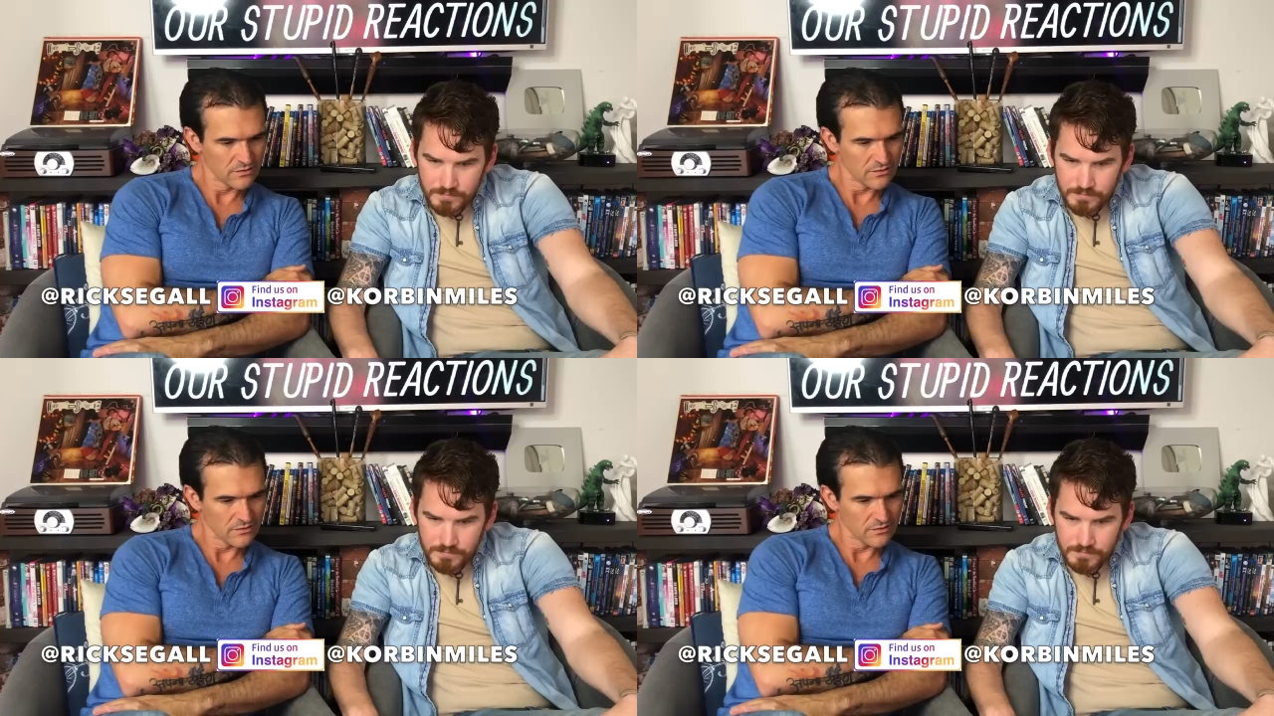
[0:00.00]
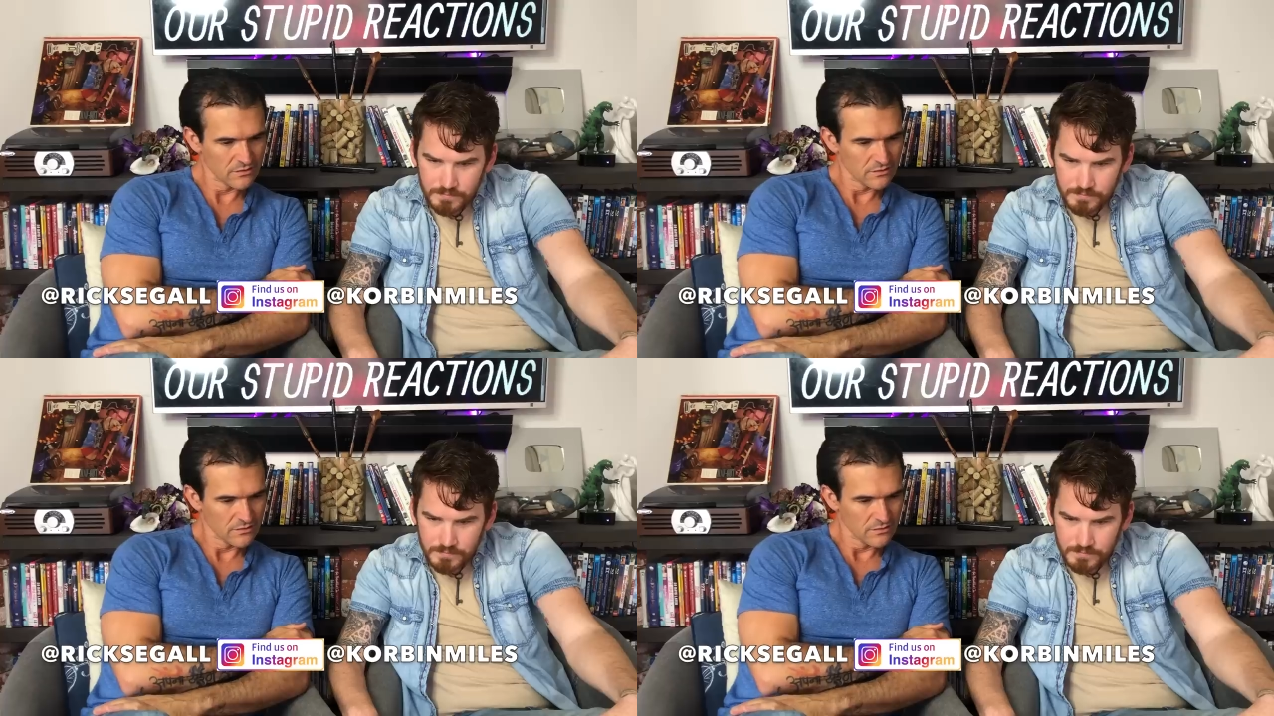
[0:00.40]

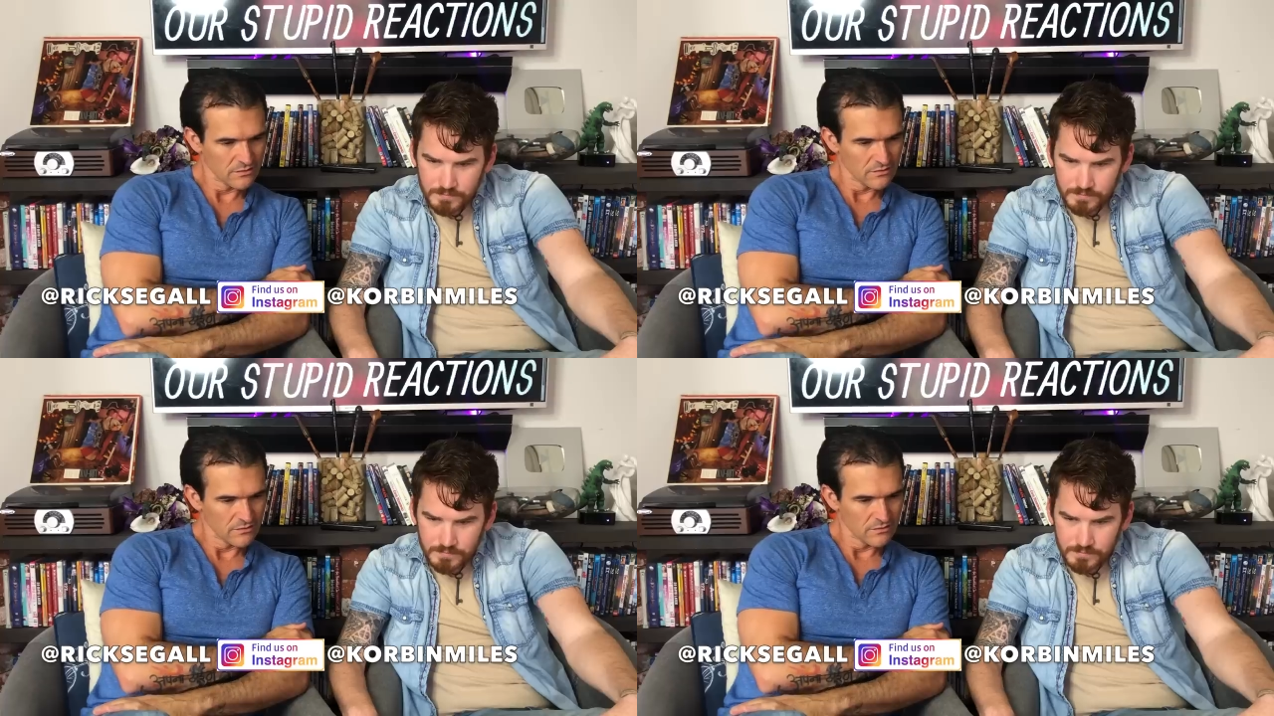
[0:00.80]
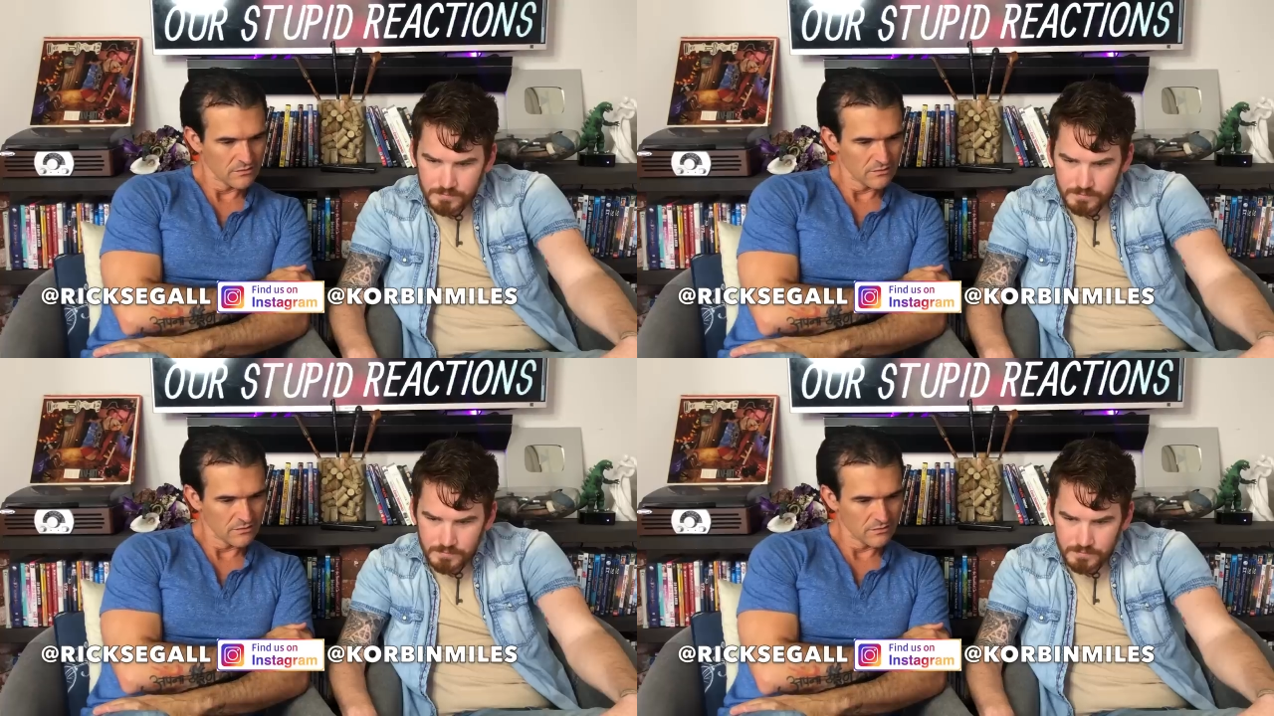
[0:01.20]

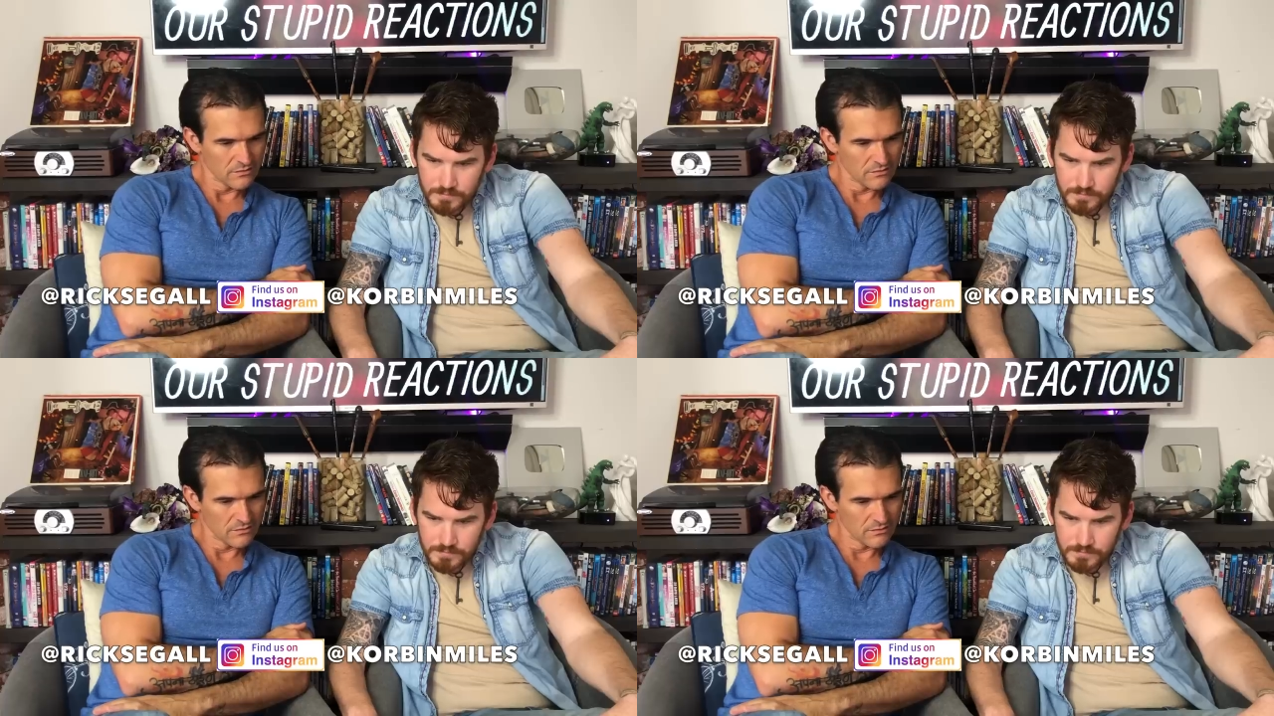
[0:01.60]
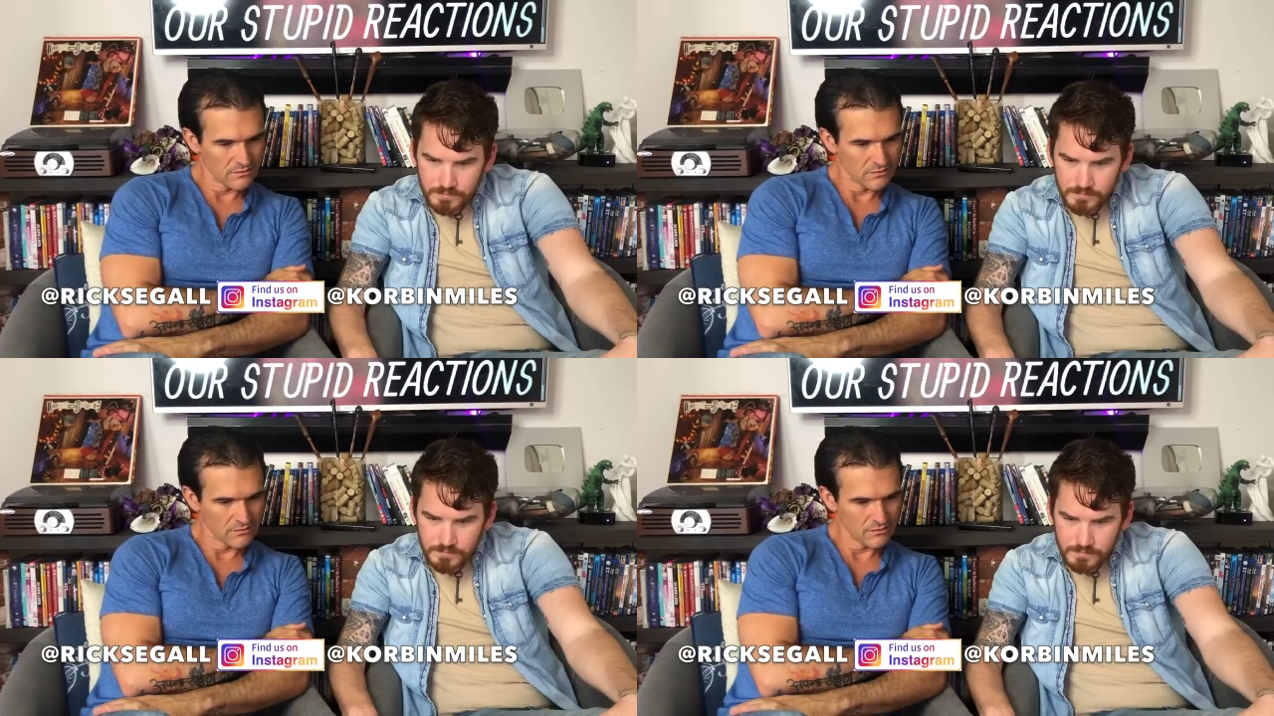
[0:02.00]

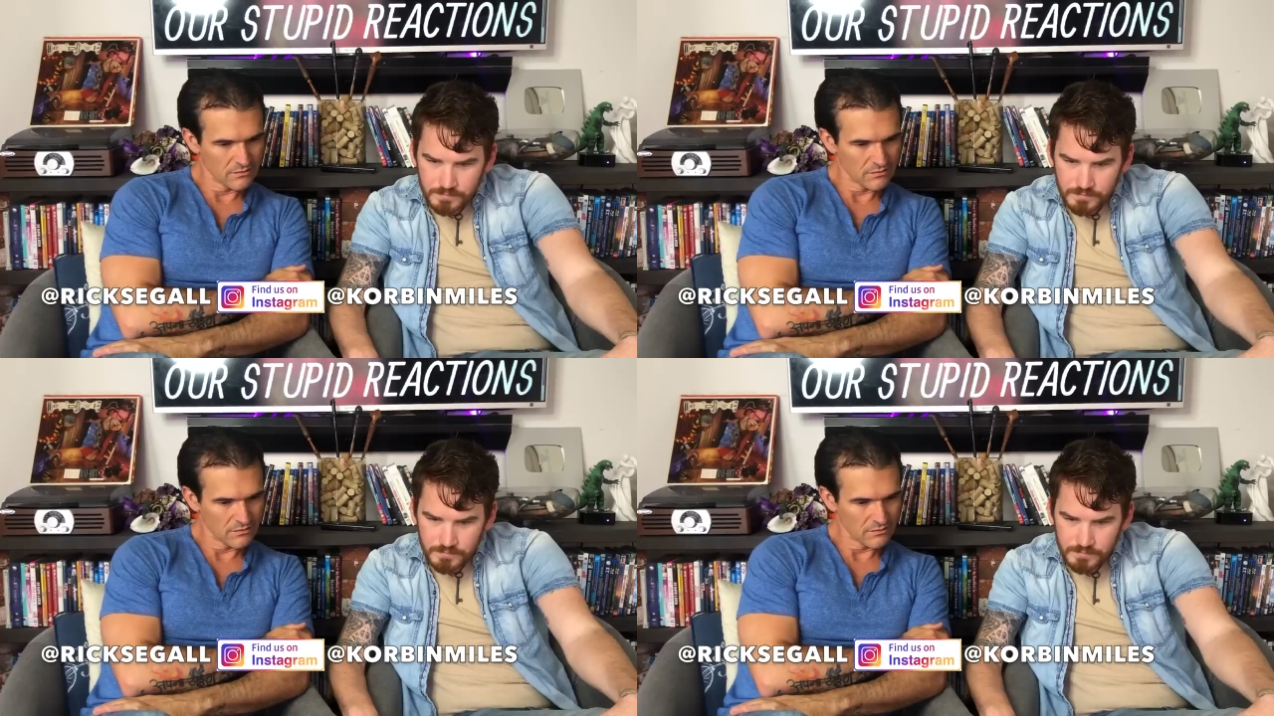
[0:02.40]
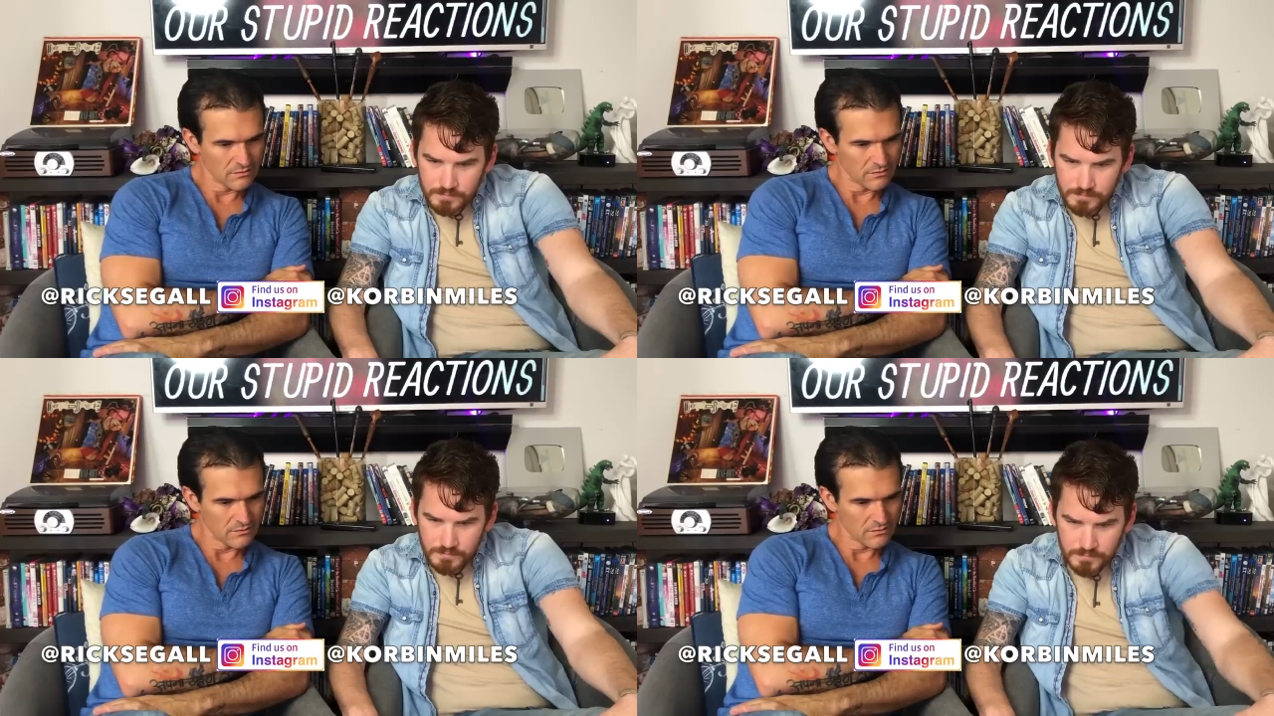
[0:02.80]

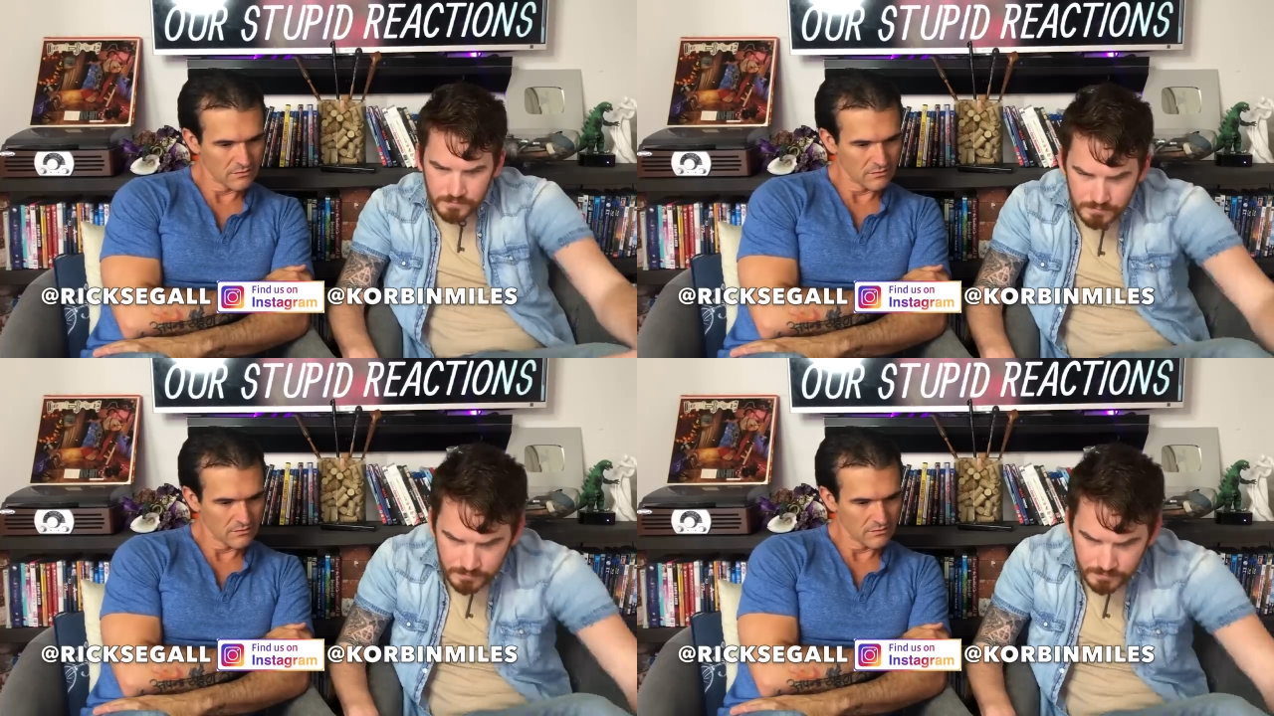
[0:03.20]
No one is speaking in this clip.